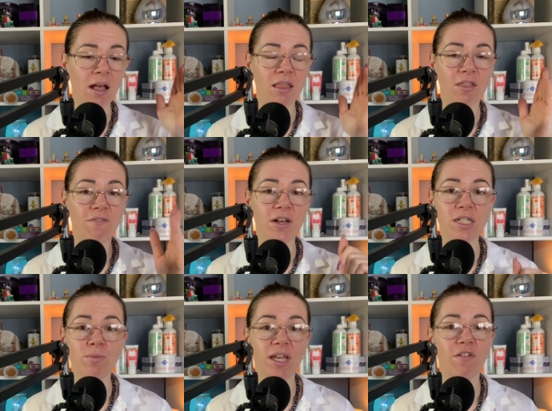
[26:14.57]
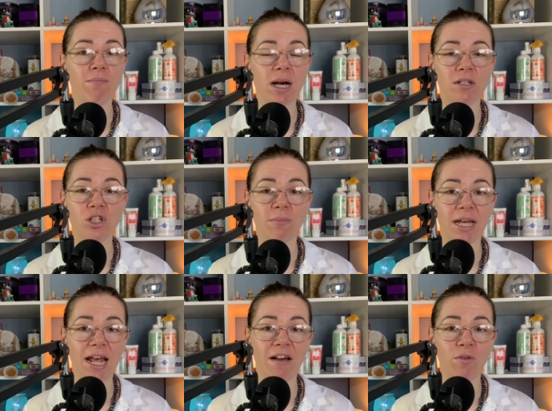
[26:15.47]
the first week of March, I'm going
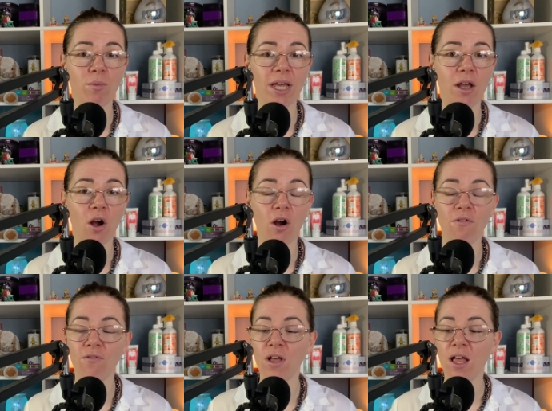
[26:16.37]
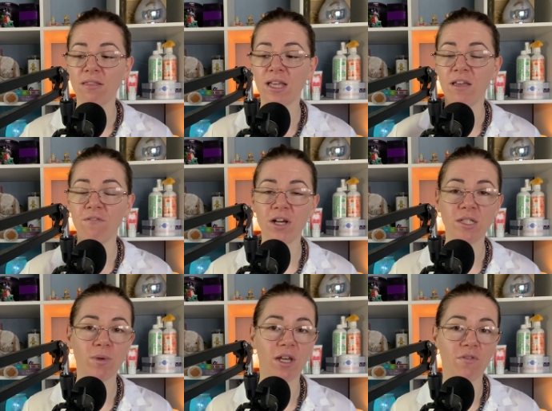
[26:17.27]
to have a week off. The
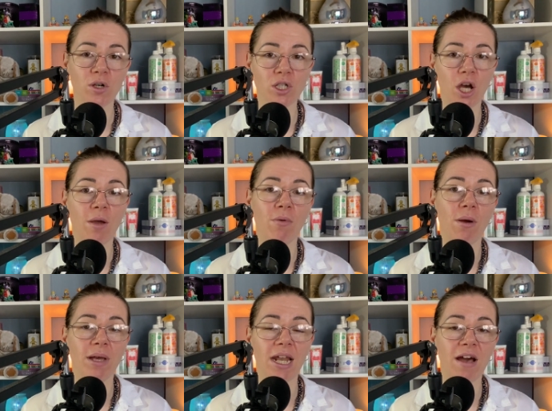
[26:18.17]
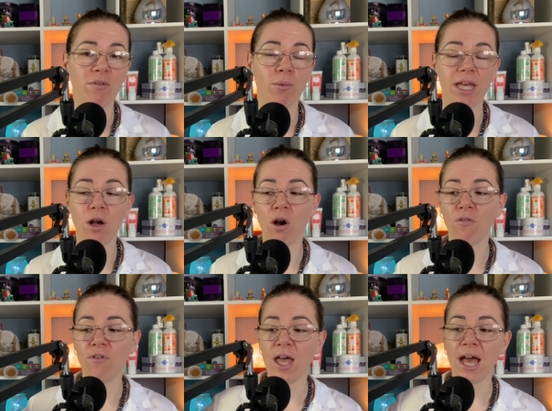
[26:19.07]
first week of October, I'm going to have a week
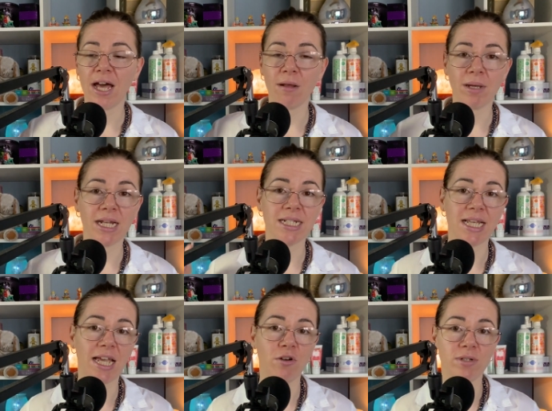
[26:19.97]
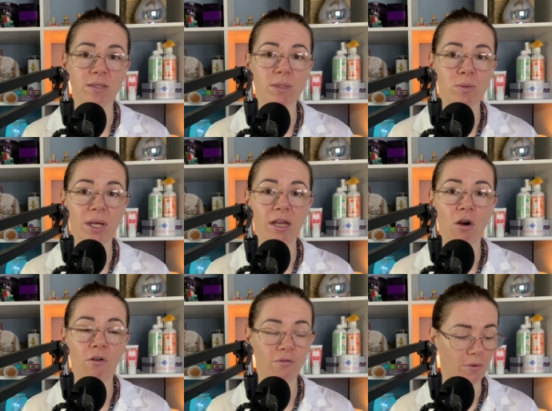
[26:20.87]
off, and I'm going to take Christmas week
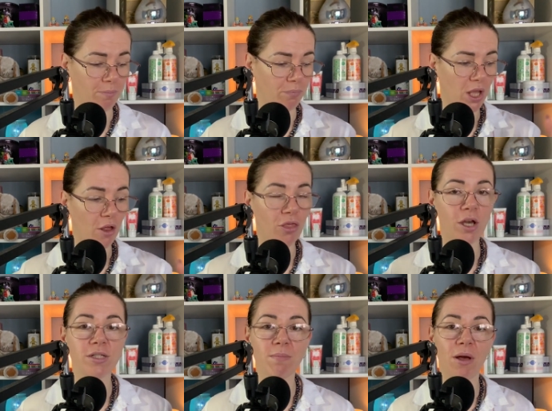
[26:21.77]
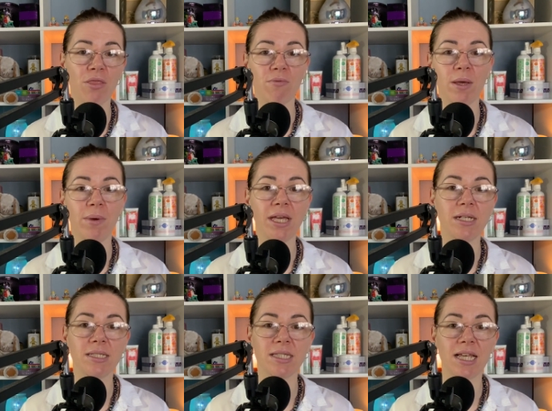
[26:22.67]
off. And those are my 3
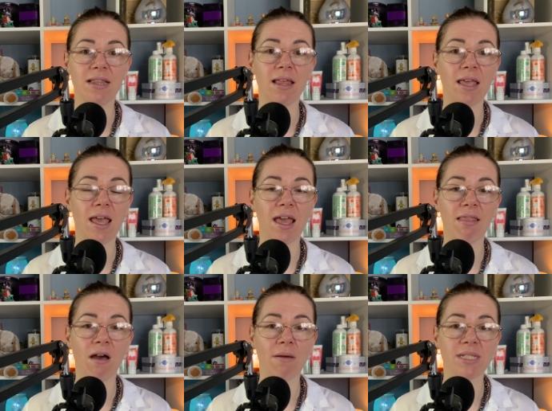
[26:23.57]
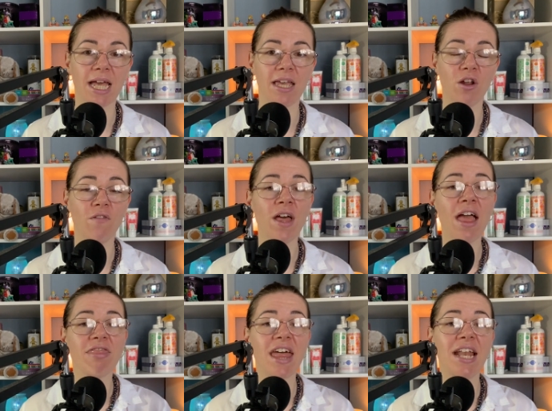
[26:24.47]
weeks in the year that I'm taking off.
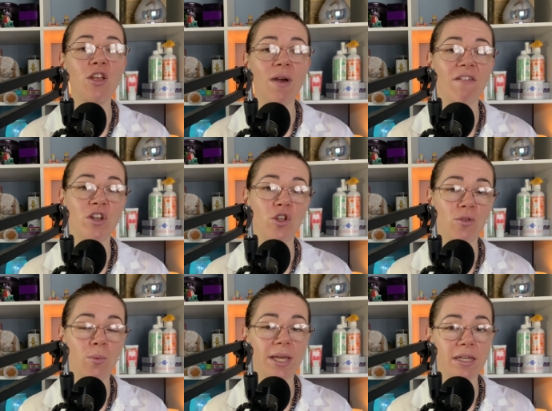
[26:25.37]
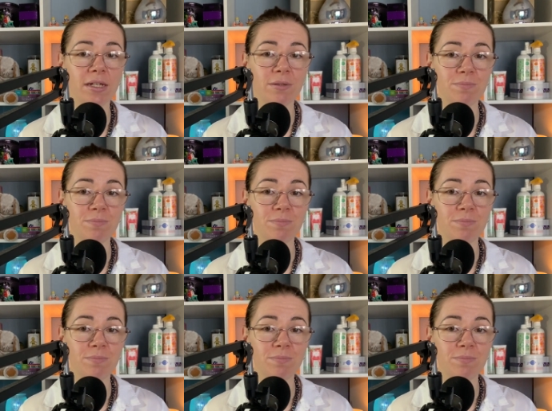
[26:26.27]
Then you have another week.